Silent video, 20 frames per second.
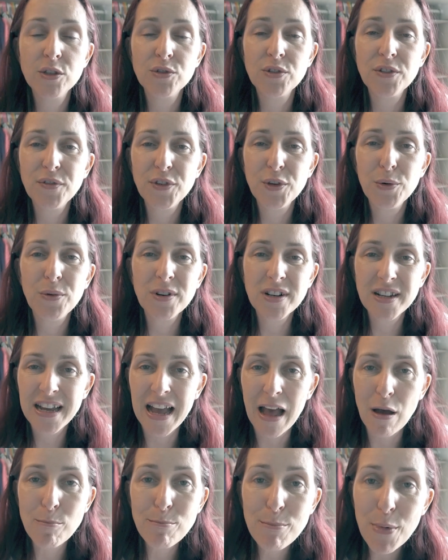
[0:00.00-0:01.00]
So if you want to
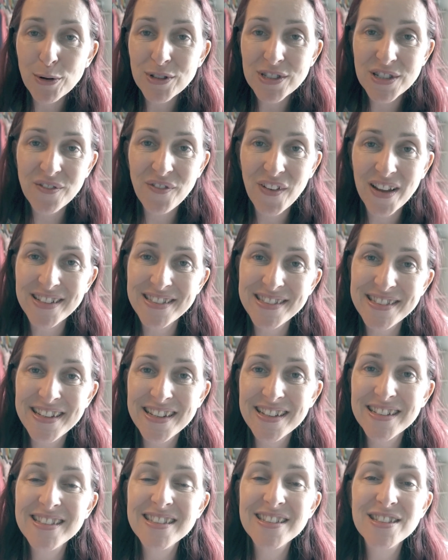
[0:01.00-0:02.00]
get
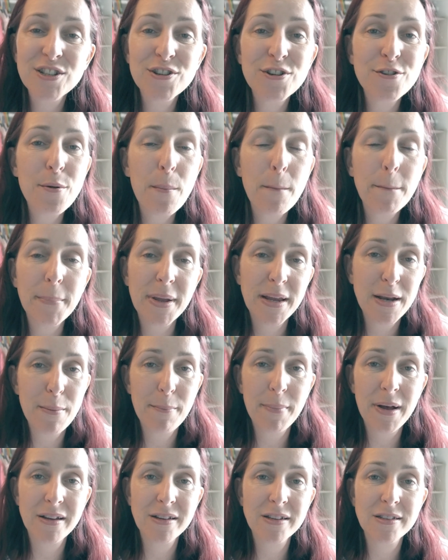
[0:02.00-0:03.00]
motivated to
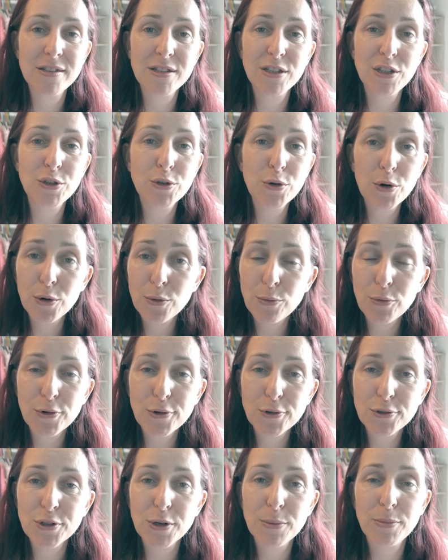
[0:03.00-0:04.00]
minimise your
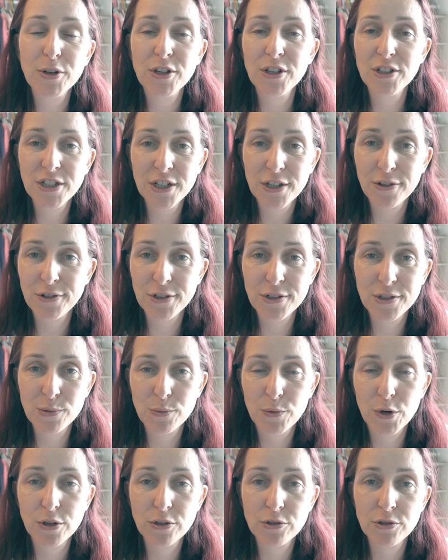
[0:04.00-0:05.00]
wardrobe or your children's
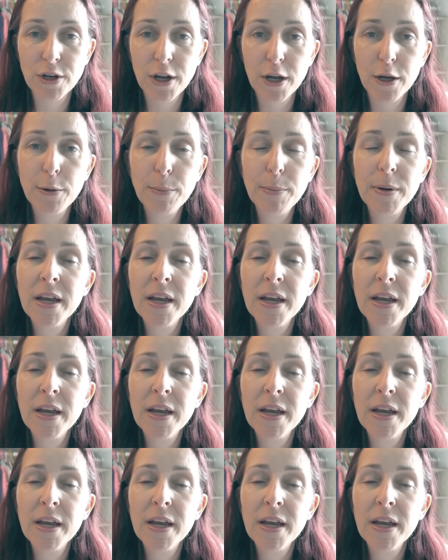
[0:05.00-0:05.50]
wardrobe,